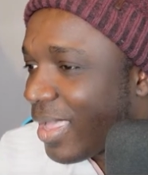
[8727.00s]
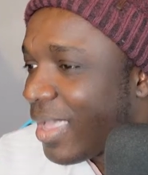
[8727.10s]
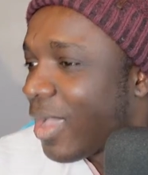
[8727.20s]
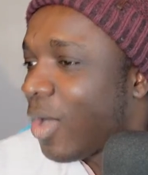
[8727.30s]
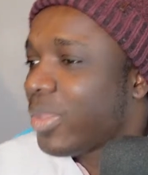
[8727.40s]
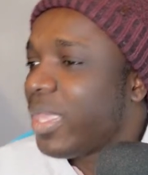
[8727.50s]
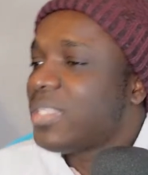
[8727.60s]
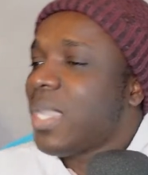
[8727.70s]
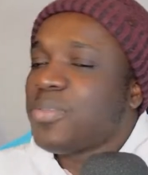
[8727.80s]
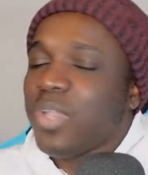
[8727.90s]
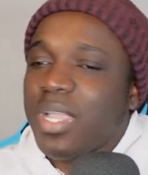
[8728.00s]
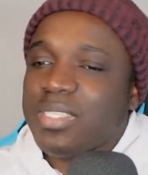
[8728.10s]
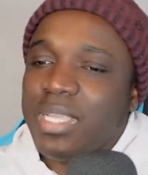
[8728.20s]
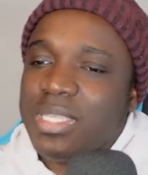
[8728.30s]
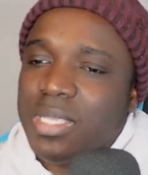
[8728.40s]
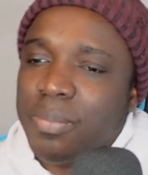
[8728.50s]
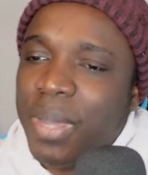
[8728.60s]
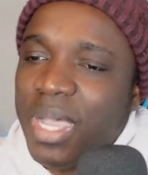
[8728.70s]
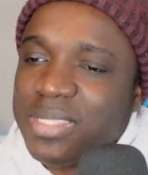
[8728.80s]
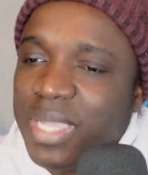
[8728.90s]
Okay, Top Striker says,
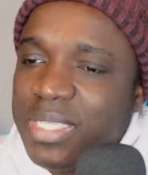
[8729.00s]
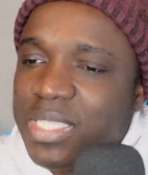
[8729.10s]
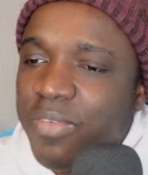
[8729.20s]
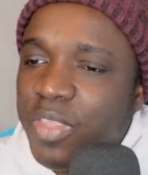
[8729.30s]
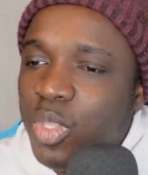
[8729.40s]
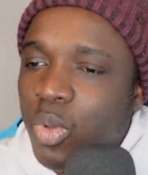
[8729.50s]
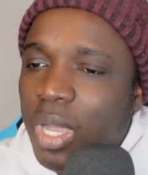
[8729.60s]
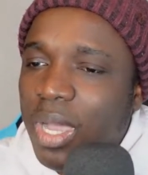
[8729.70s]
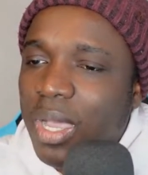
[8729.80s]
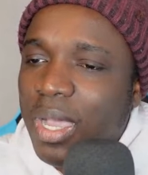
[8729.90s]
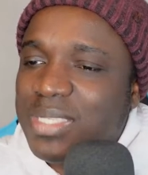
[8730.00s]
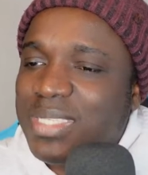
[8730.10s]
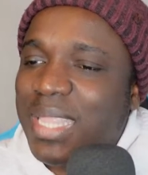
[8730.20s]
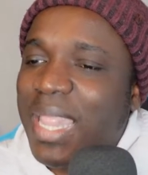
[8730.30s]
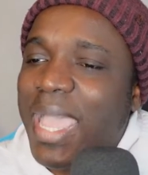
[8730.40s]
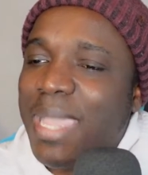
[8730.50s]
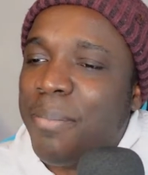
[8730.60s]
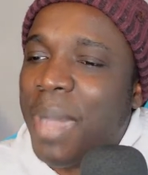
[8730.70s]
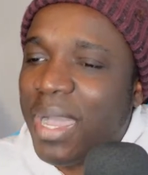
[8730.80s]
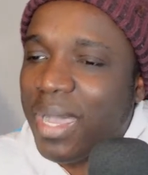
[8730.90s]
Pastor is giving you a sly
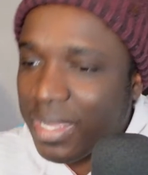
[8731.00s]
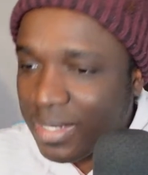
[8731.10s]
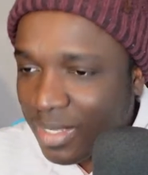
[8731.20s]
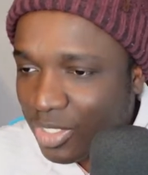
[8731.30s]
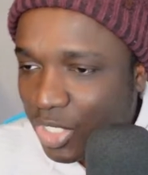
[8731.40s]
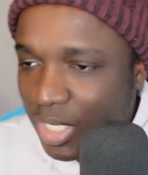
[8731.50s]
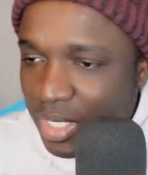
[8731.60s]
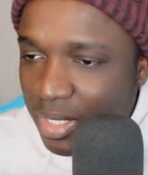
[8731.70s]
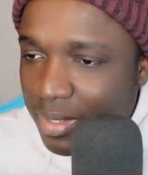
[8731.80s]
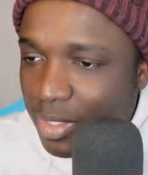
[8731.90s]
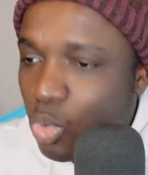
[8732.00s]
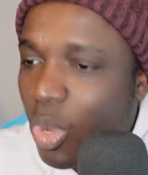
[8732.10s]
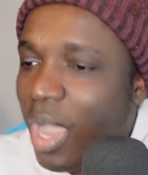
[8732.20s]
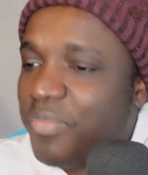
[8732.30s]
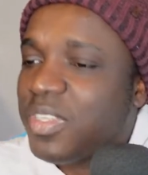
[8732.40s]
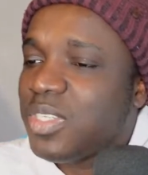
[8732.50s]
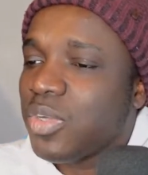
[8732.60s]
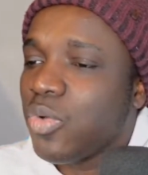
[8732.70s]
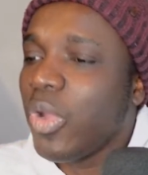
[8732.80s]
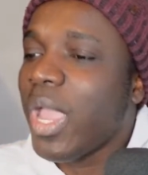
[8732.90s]
backhand, JD. You haven't
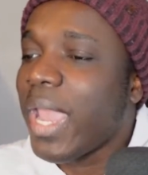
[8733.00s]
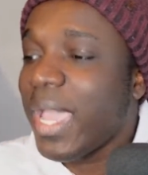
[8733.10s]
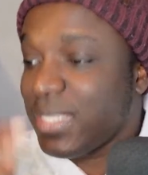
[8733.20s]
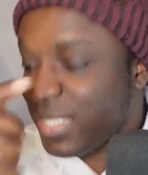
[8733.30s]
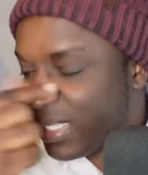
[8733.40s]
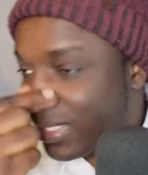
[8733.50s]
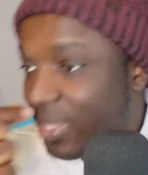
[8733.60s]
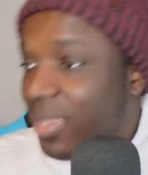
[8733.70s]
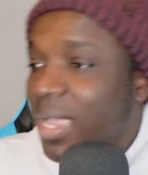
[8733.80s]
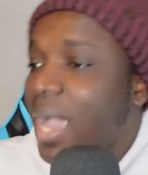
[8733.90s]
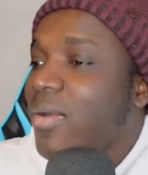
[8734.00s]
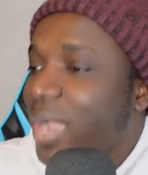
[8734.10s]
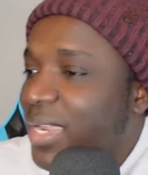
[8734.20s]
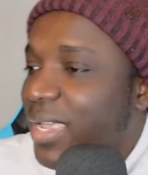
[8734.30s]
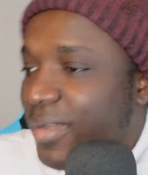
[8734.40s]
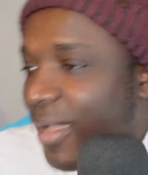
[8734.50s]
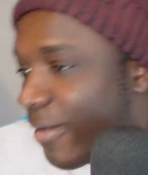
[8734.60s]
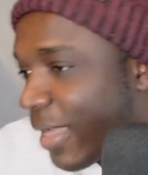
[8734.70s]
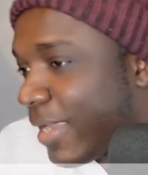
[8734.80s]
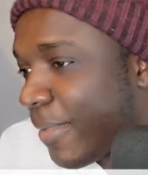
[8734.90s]
realized it. All right then.
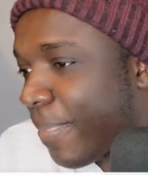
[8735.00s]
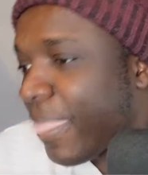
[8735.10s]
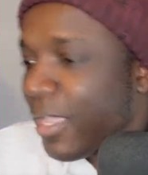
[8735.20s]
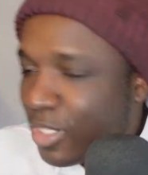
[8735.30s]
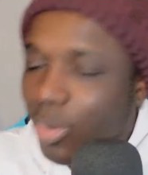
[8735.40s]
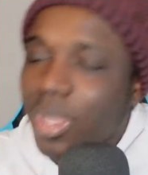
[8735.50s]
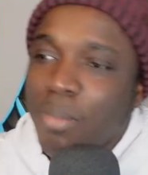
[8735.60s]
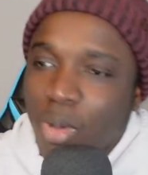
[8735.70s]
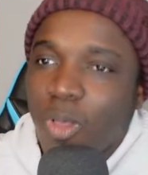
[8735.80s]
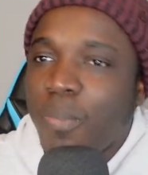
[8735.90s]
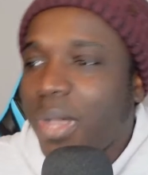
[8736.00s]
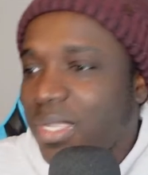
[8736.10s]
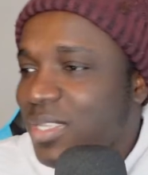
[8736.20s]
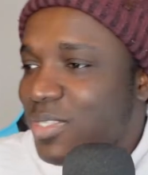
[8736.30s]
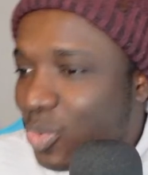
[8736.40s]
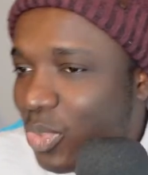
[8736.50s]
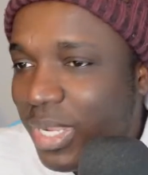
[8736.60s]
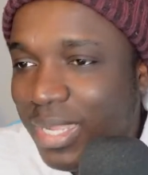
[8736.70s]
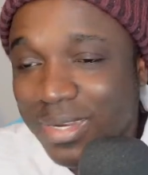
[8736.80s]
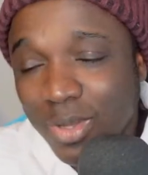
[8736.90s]
So we're going to burn out Pastor soon
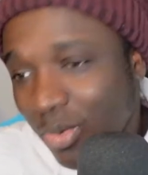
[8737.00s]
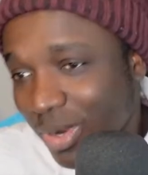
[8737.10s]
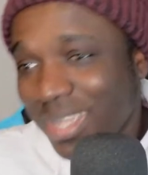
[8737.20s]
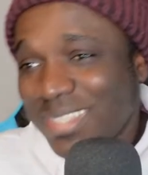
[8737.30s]
then. Don't worry.